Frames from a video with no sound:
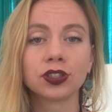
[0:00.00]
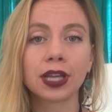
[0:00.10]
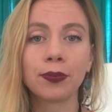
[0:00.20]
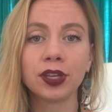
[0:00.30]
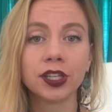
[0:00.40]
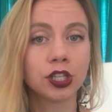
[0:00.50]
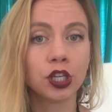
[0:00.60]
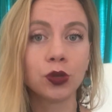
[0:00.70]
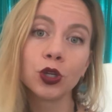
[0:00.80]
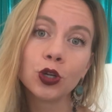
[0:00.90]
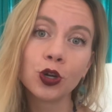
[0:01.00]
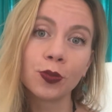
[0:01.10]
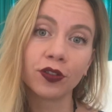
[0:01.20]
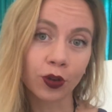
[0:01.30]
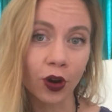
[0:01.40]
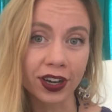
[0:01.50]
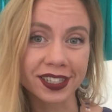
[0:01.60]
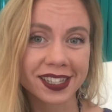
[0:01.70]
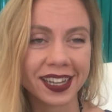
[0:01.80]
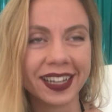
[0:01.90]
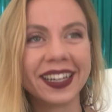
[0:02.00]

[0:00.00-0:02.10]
step is YouTube, of course.